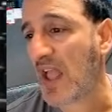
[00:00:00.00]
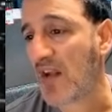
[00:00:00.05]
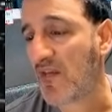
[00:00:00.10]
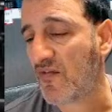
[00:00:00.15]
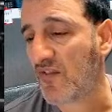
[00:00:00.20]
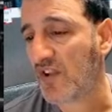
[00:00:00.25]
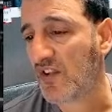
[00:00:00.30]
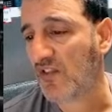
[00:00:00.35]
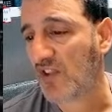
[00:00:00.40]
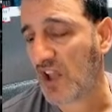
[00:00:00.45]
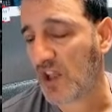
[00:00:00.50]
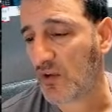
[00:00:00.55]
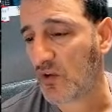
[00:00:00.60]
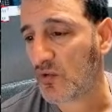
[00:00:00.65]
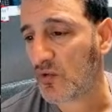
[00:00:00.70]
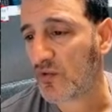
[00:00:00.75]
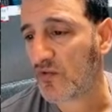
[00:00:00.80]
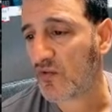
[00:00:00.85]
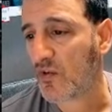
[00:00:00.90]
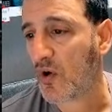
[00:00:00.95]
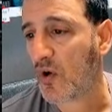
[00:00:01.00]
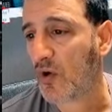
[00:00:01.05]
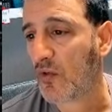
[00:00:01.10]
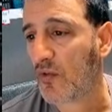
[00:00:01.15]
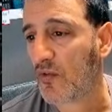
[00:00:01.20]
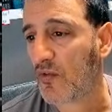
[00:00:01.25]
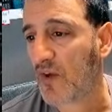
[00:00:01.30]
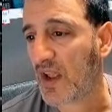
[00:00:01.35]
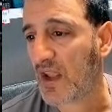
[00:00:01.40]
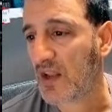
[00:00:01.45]
every channel you've got
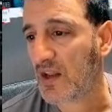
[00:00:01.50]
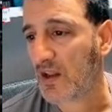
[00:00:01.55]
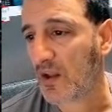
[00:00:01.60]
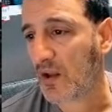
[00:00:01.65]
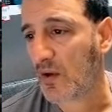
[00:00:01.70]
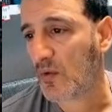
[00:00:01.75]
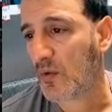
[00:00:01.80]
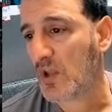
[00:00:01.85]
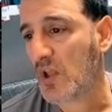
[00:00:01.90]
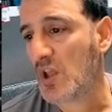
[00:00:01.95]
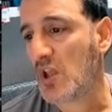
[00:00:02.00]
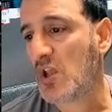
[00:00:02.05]
on the radio.